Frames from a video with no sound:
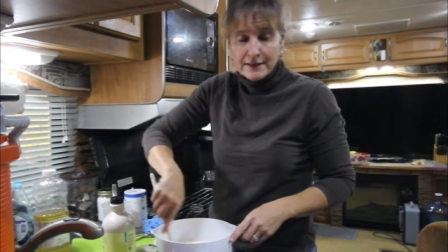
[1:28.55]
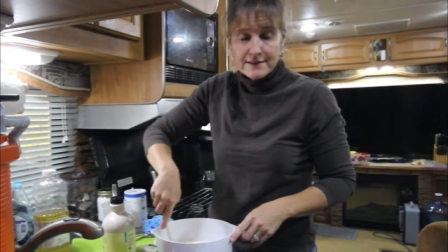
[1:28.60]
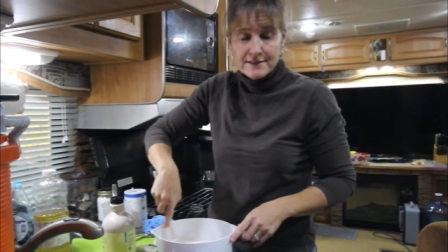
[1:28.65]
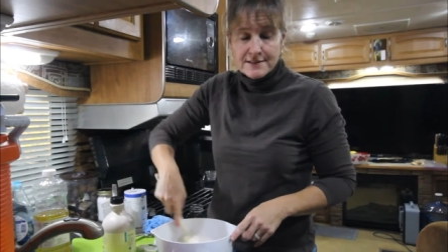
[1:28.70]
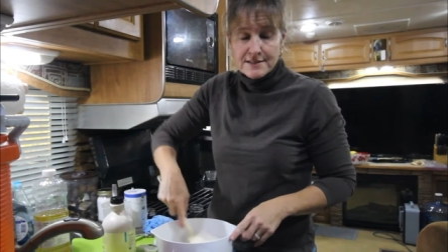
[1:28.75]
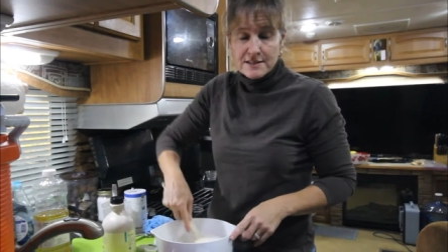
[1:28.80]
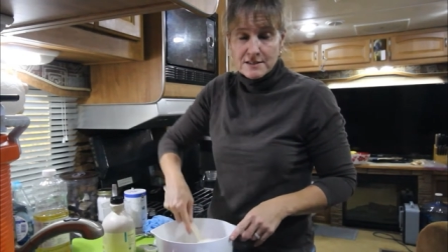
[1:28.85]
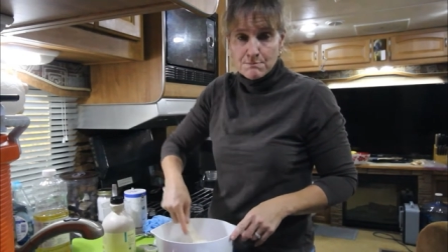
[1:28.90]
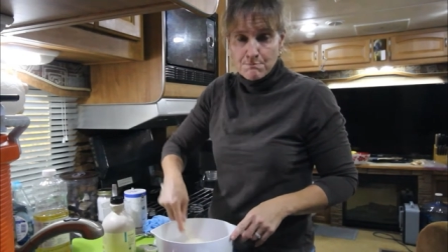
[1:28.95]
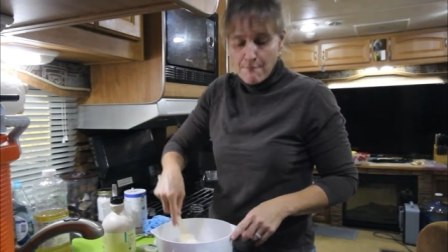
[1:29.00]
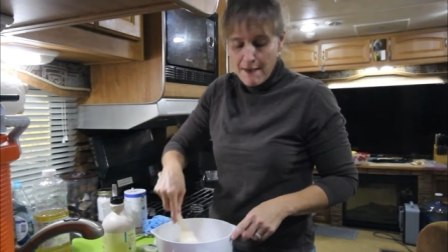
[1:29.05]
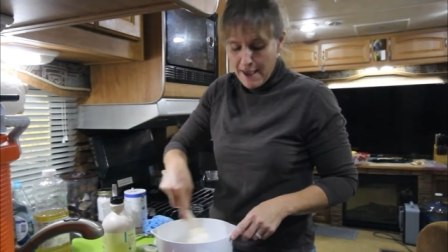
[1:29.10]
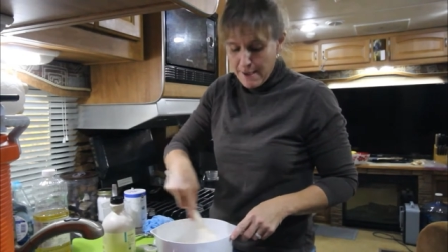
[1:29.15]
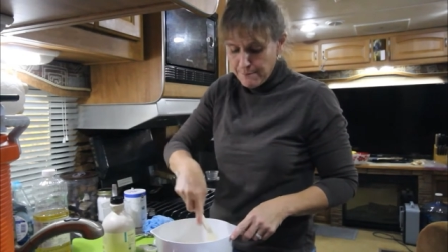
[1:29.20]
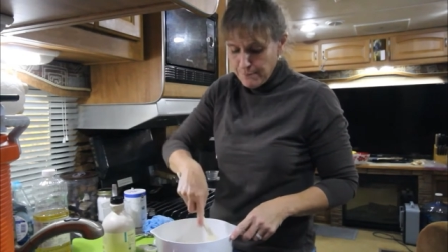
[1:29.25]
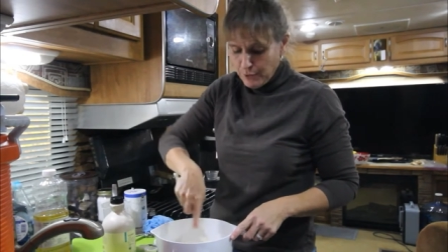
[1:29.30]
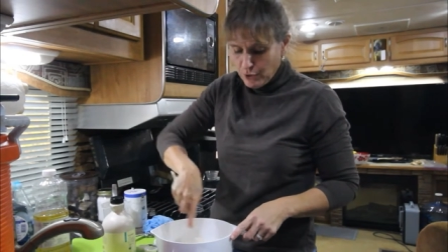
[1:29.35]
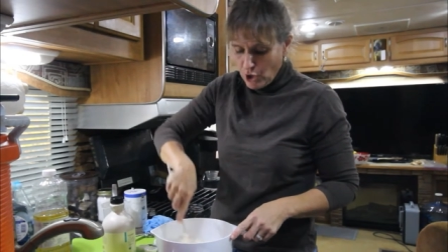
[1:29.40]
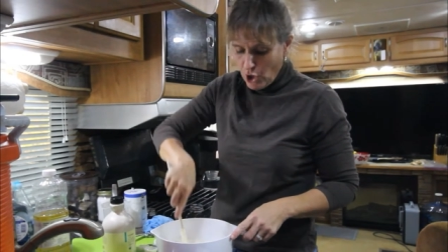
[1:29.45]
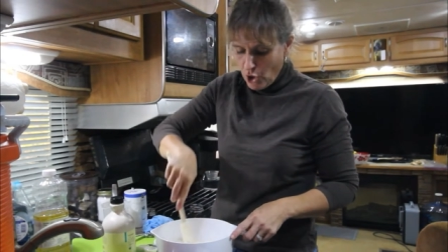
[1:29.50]
This is
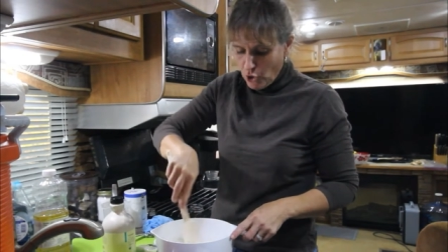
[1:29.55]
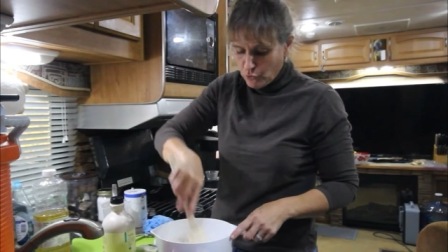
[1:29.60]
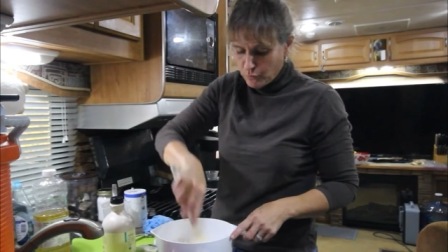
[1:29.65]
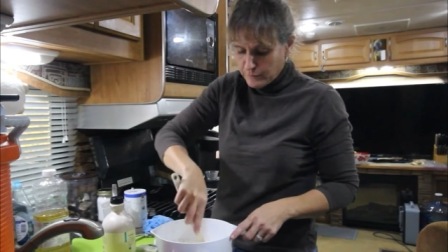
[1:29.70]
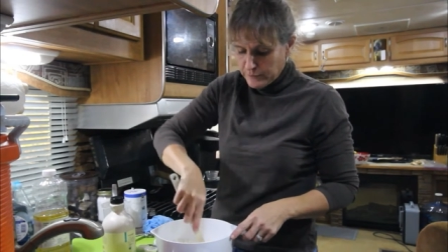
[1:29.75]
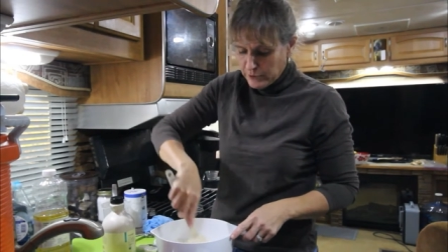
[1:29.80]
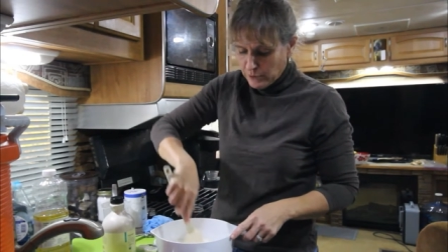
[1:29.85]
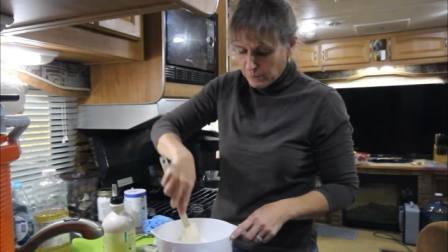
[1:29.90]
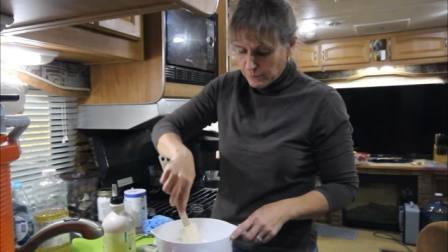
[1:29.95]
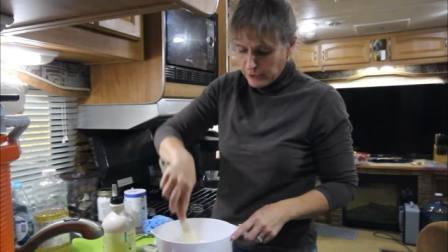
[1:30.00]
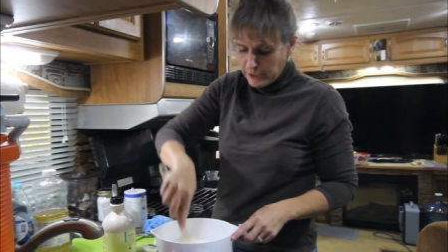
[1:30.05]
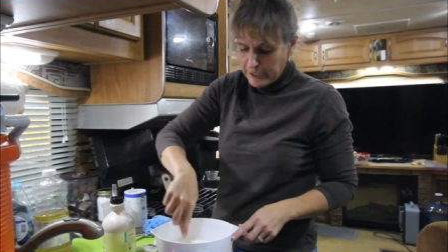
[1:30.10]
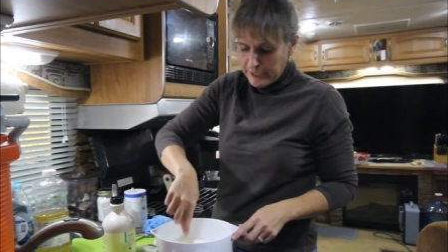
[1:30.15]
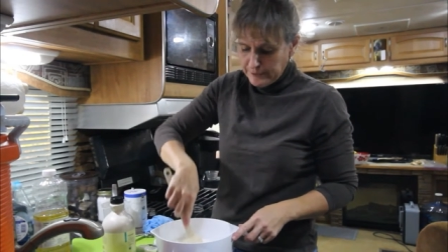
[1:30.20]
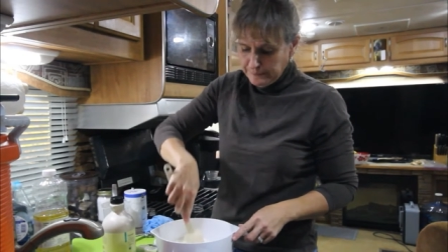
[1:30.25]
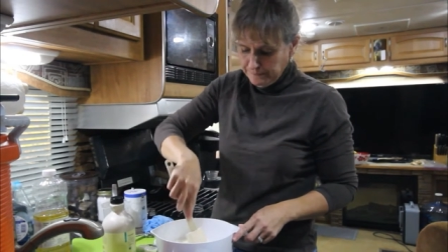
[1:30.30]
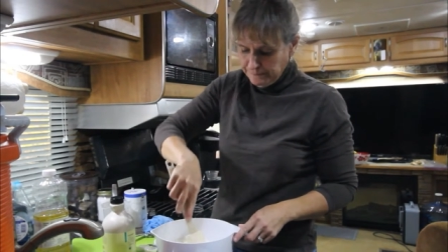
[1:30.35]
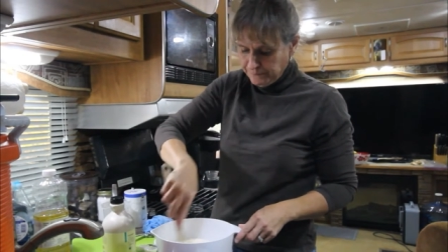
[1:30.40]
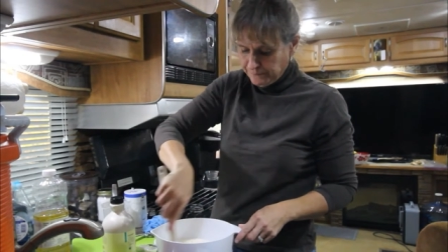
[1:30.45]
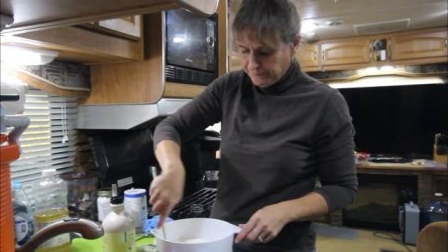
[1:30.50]
maple oatmeal
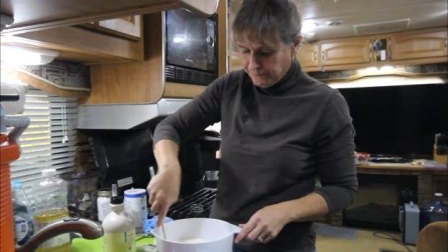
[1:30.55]
bread.